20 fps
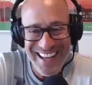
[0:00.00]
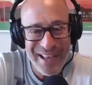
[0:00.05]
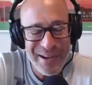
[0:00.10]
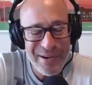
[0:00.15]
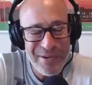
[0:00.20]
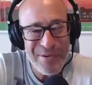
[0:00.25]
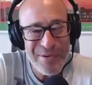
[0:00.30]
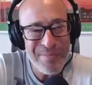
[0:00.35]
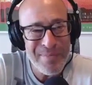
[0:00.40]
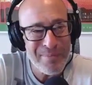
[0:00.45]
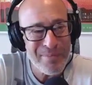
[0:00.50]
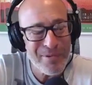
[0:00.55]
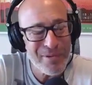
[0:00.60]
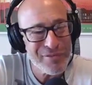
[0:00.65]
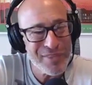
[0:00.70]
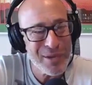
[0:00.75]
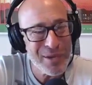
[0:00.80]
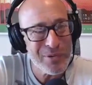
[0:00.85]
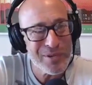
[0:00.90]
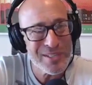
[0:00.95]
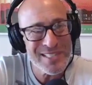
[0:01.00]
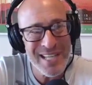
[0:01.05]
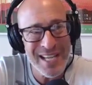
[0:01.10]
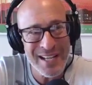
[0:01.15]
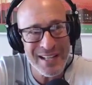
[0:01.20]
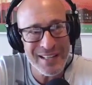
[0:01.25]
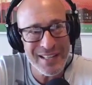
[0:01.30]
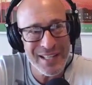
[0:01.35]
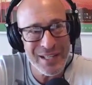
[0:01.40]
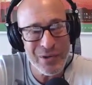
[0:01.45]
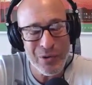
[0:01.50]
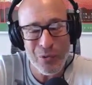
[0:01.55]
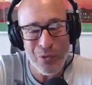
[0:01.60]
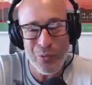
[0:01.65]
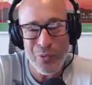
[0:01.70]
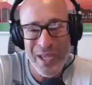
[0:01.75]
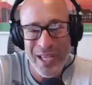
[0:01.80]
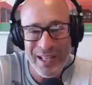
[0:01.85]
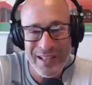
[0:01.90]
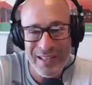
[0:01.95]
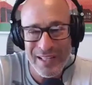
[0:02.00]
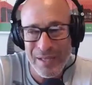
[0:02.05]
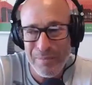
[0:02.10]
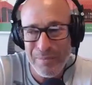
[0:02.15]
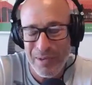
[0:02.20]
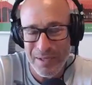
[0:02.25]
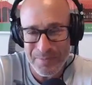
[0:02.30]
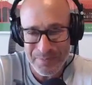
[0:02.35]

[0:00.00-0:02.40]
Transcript: And I don't remember if they were daily or weekly,